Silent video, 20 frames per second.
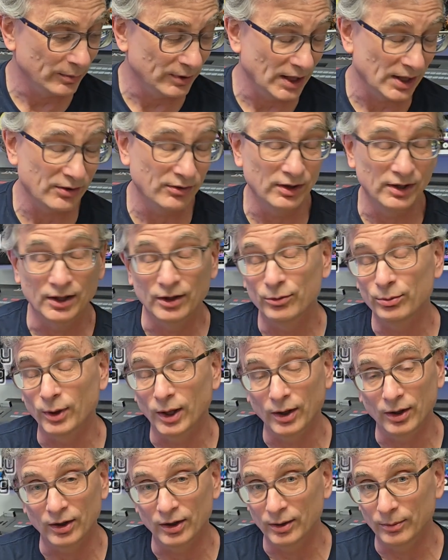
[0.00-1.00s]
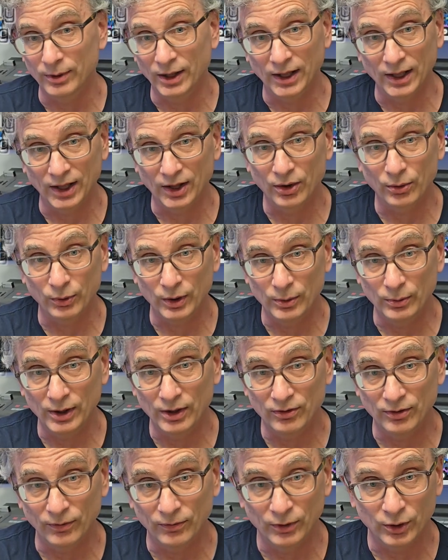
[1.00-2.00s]
guessing it's probably going to be like 3
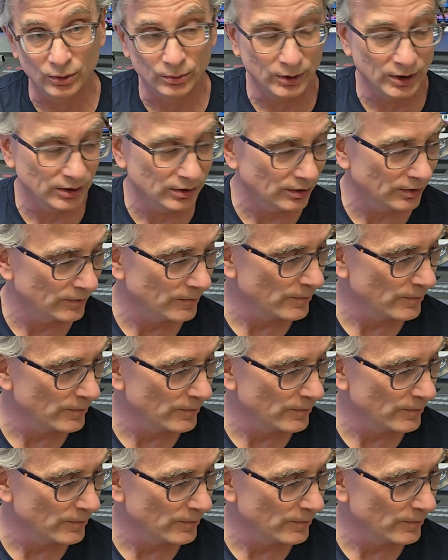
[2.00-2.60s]
weeks of filming.